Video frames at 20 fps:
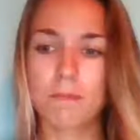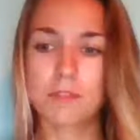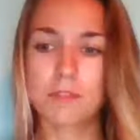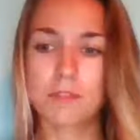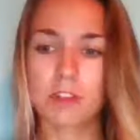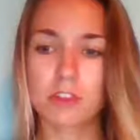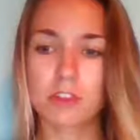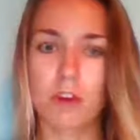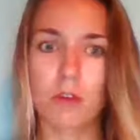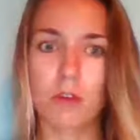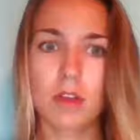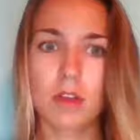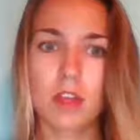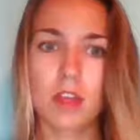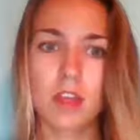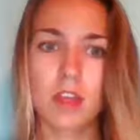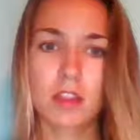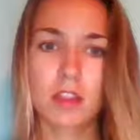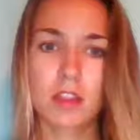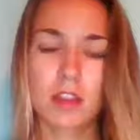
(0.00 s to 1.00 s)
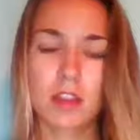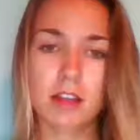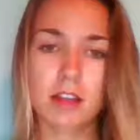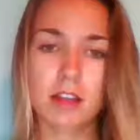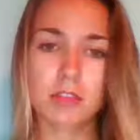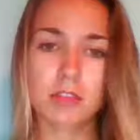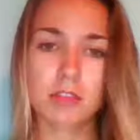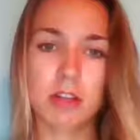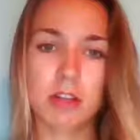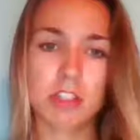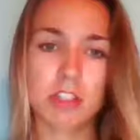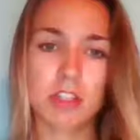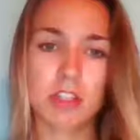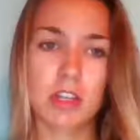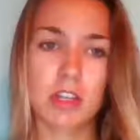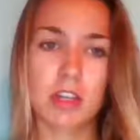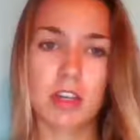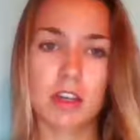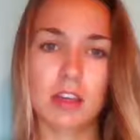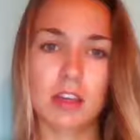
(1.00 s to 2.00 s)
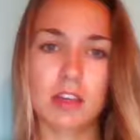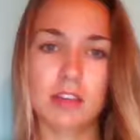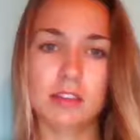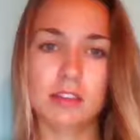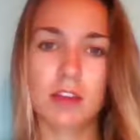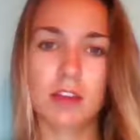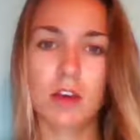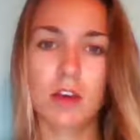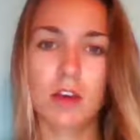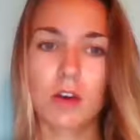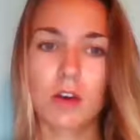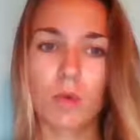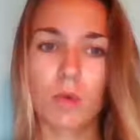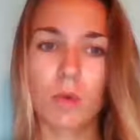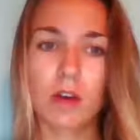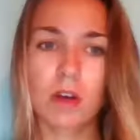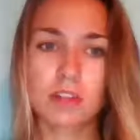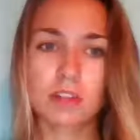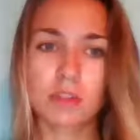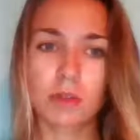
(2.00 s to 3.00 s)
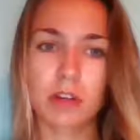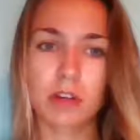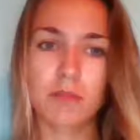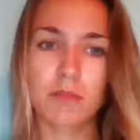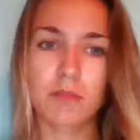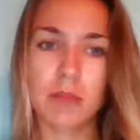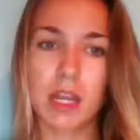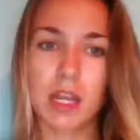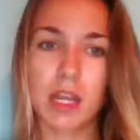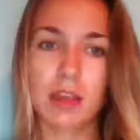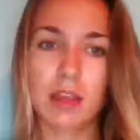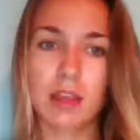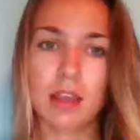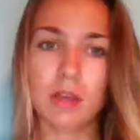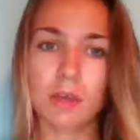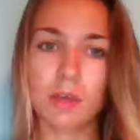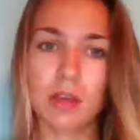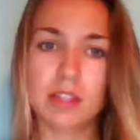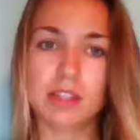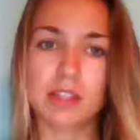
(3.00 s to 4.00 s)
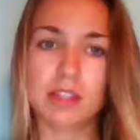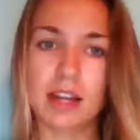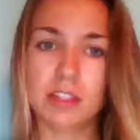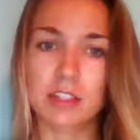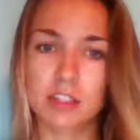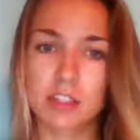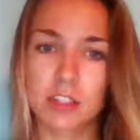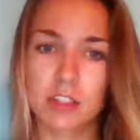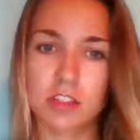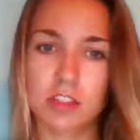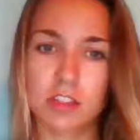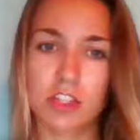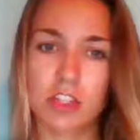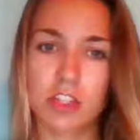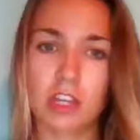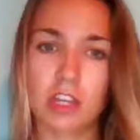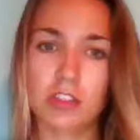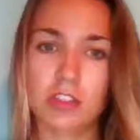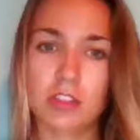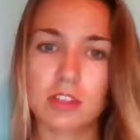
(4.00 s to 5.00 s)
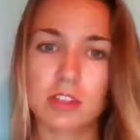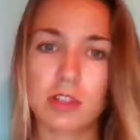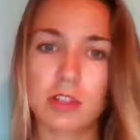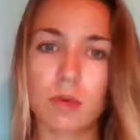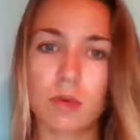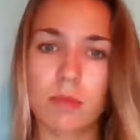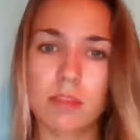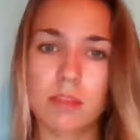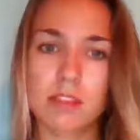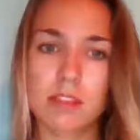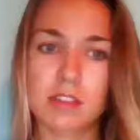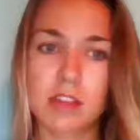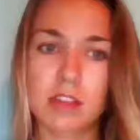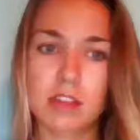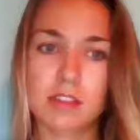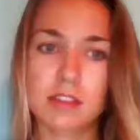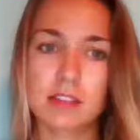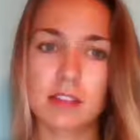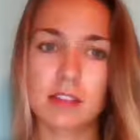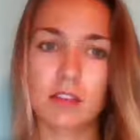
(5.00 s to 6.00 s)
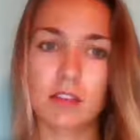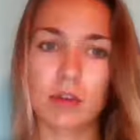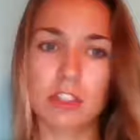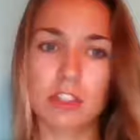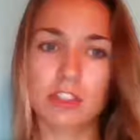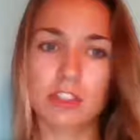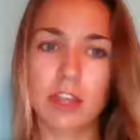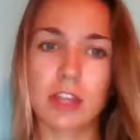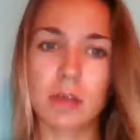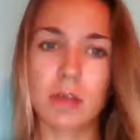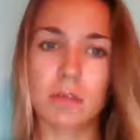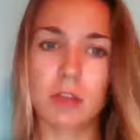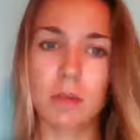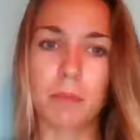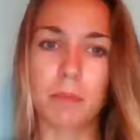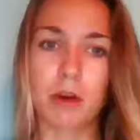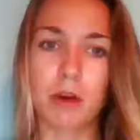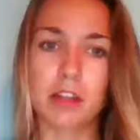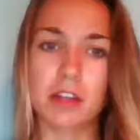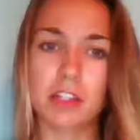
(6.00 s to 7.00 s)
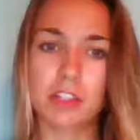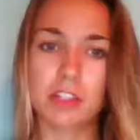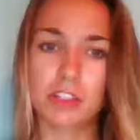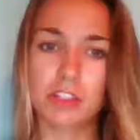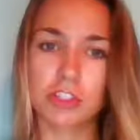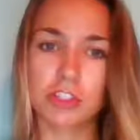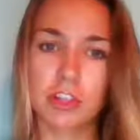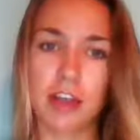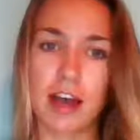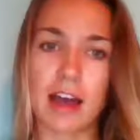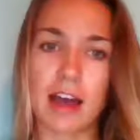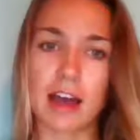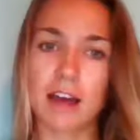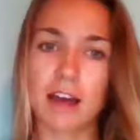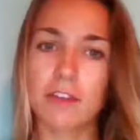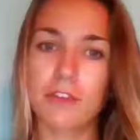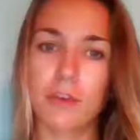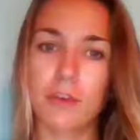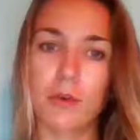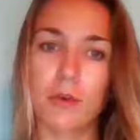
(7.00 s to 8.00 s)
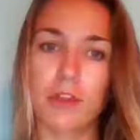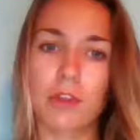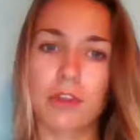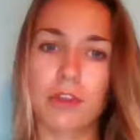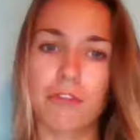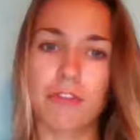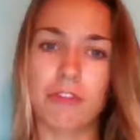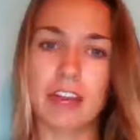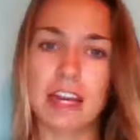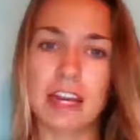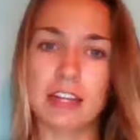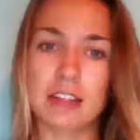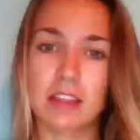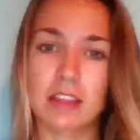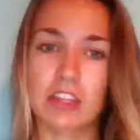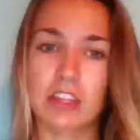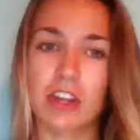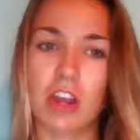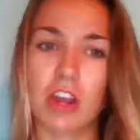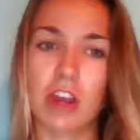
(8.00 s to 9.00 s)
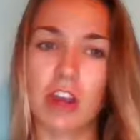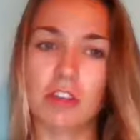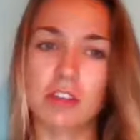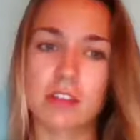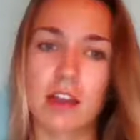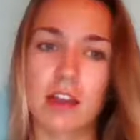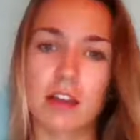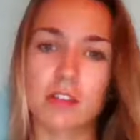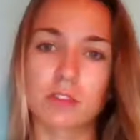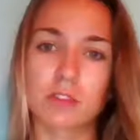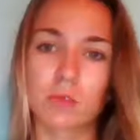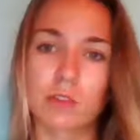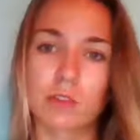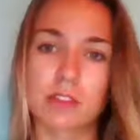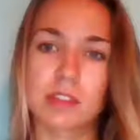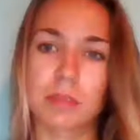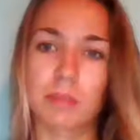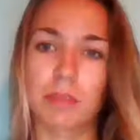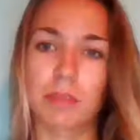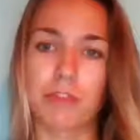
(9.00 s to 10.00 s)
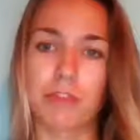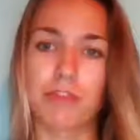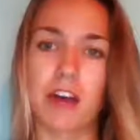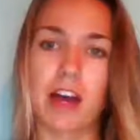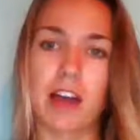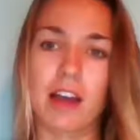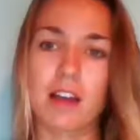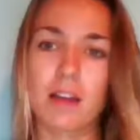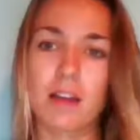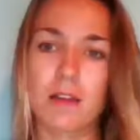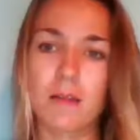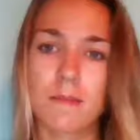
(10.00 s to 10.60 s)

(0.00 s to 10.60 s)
So the next question is, what sort of meaning can we attach to the changes in women's sense of what shape their bodies should have, or the fact that their hairstyles were simplified?